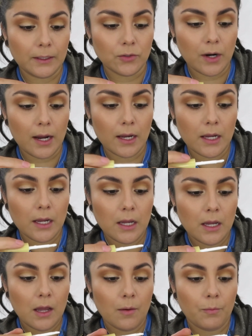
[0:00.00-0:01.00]
dry
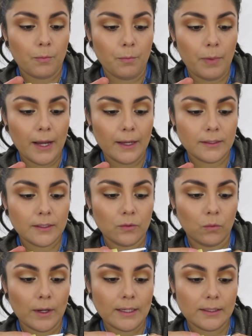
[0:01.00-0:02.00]
but
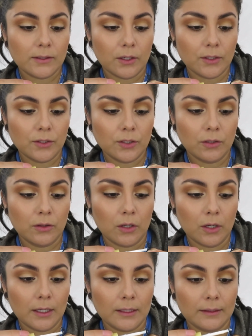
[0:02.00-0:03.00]
when it starts to
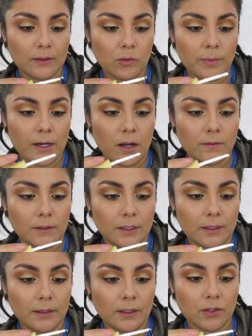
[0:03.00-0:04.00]
look a little bit on the
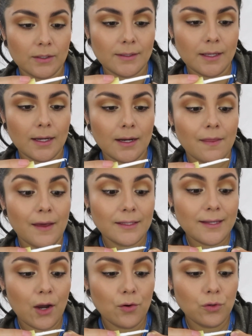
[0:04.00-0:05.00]
clear side,
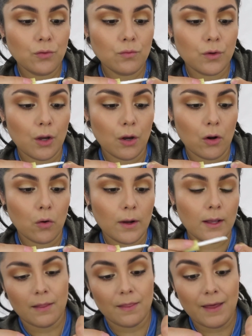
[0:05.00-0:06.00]
that's how you know
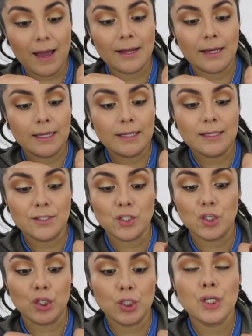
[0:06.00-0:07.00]
that it is
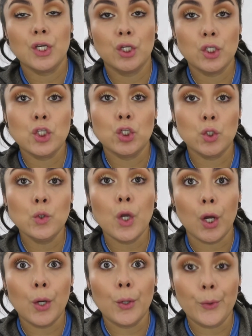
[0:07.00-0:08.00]
good to
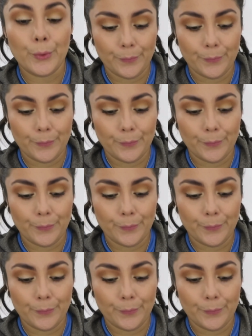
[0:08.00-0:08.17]
go.